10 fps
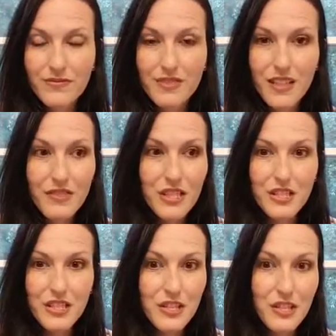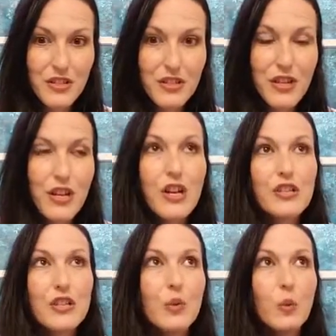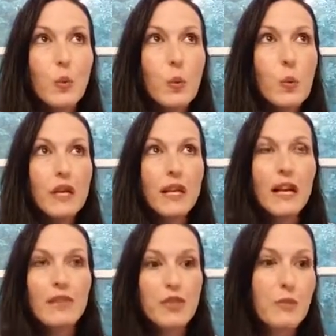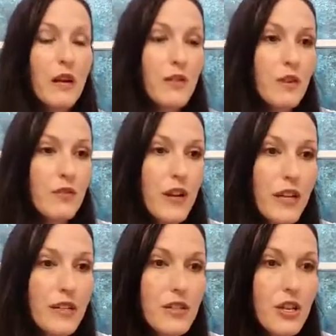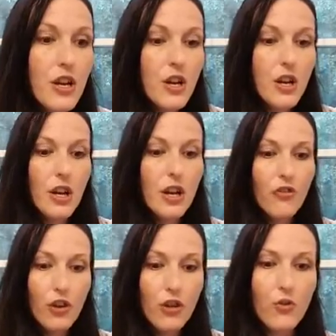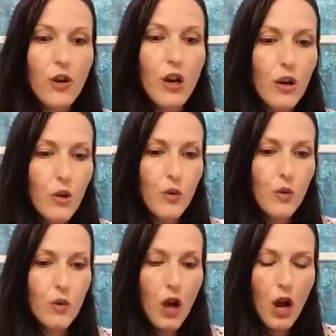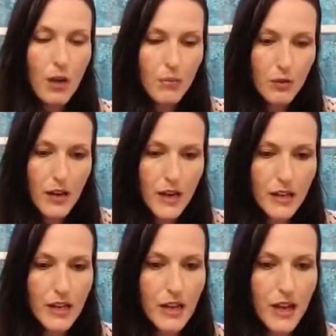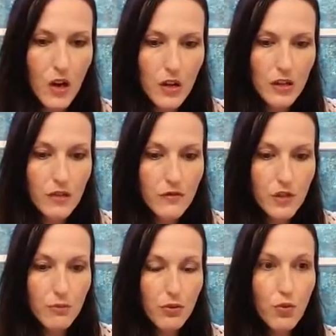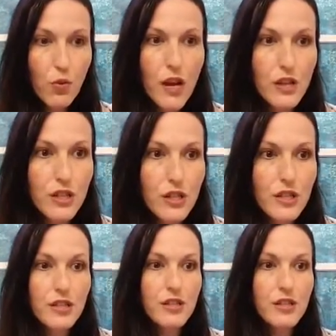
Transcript: Dave says it does. So we can have a smile on our face. If you are operating out of depression and